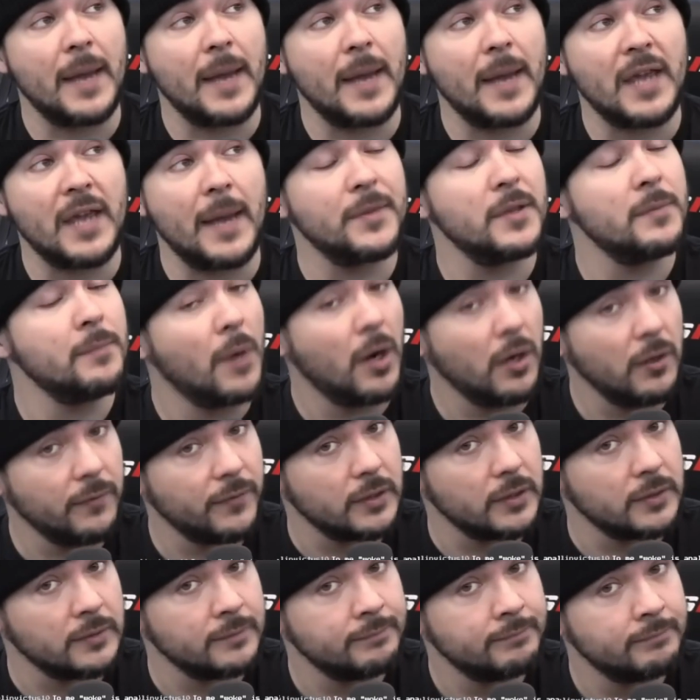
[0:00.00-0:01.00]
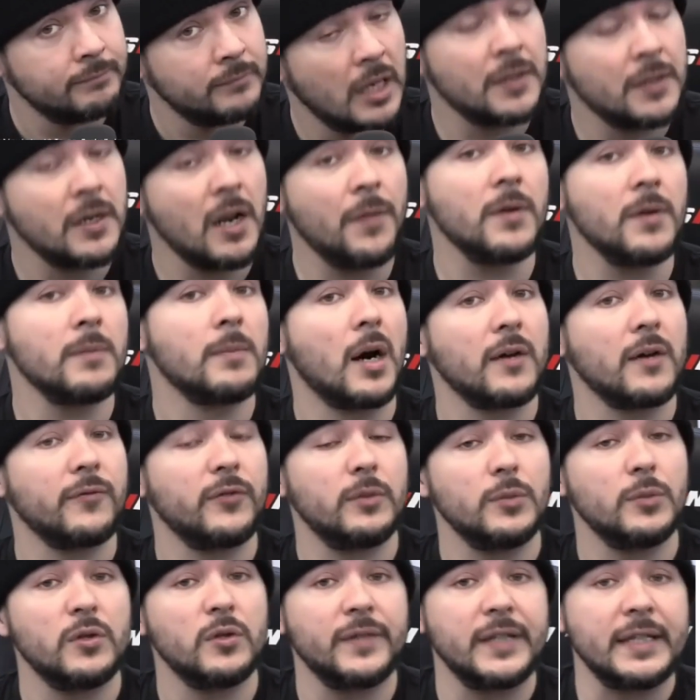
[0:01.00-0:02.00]
Captain Marvel, another Marvel
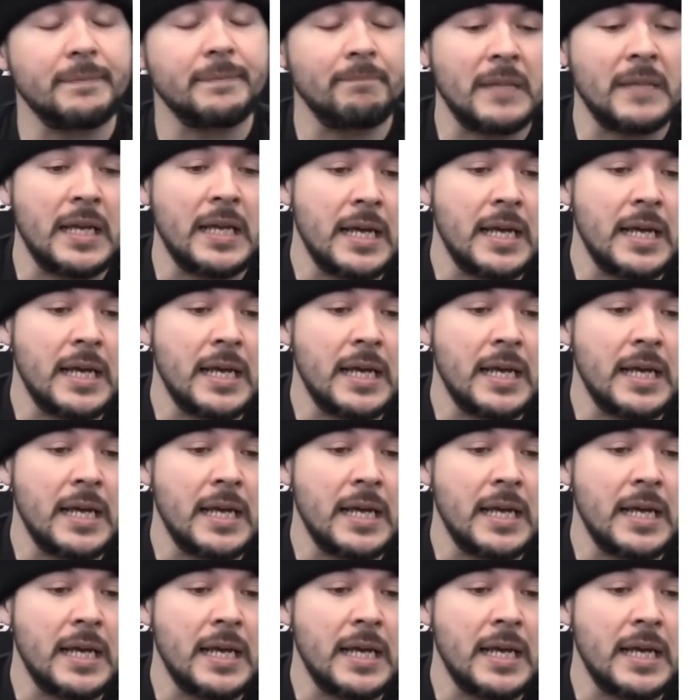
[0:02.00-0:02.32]
movie.